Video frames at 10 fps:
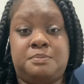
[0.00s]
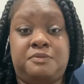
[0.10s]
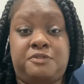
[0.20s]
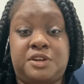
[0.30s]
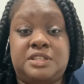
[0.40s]

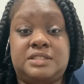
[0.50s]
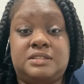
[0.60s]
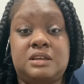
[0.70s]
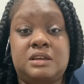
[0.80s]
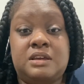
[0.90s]

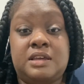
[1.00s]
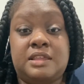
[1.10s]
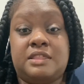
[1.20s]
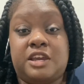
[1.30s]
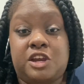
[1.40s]
Friends
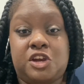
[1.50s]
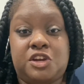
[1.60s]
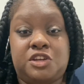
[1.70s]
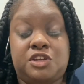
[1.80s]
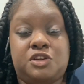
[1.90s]

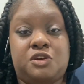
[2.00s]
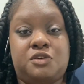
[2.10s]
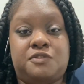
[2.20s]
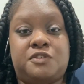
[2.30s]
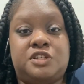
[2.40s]
there,
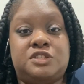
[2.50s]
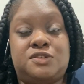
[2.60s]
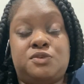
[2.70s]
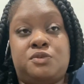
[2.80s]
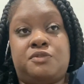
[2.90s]
friends
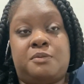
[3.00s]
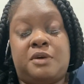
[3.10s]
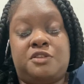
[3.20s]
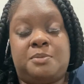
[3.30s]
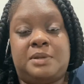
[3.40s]
who are from
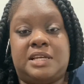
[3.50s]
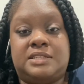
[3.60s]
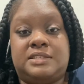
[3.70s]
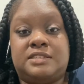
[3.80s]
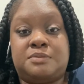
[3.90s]
other
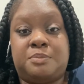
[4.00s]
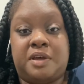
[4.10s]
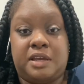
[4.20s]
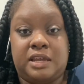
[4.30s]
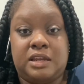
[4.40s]
places,
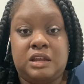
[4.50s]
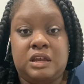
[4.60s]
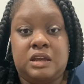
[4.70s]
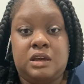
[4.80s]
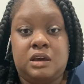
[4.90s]
but
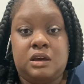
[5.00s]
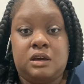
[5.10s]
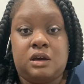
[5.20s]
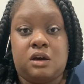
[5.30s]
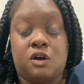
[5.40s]

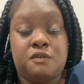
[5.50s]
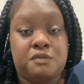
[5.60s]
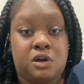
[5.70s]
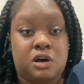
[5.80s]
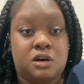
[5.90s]

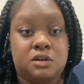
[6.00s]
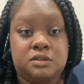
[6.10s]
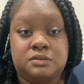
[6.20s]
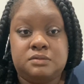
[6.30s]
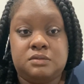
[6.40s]

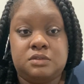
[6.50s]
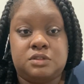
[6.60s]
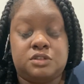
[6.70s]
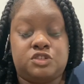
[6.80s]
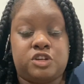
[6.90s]
overall,
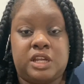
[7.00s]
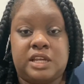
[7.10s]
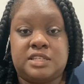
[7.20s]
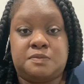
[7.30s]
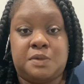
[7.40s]
the journey
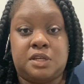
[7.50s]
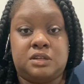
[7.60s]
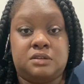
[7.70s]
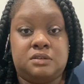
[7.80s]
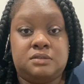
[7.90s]
has
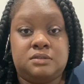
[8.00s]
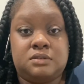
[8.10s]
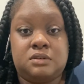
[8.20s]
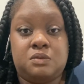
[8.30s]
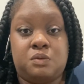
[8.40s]
been
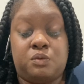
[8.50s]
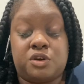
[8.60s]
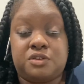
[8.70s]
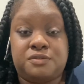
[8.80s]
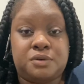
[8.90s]

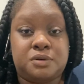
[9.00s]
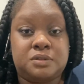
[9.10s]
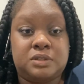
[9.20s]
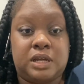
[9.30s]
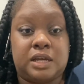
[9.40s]

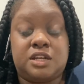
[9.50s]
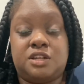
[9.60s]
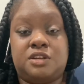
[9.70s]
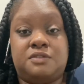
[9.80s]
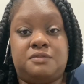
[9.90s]
wonderful. I
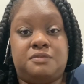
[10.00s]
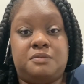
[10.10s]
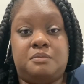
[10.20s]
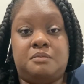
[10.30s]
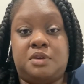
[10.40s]
couldn't have
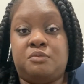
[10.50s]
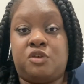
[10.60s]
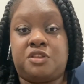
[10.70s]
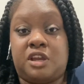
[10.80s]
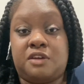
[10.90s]
been
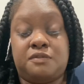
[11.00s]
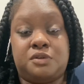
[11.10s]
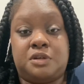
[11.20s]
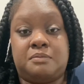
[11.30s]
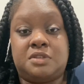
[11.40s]
more thankful
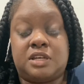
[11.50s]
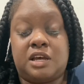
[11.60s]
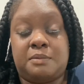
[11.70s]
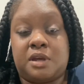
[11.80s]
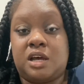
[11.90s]
to
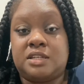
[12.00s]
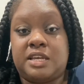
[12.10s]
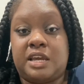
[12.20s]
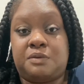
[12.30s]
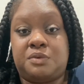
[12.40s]
come in
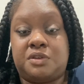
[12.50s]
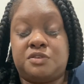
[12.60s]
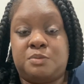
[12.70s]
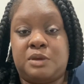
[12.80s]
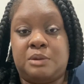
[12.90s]
contact with
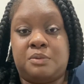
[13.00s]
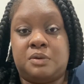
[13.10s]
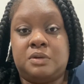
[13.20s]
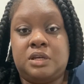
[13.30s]
those people.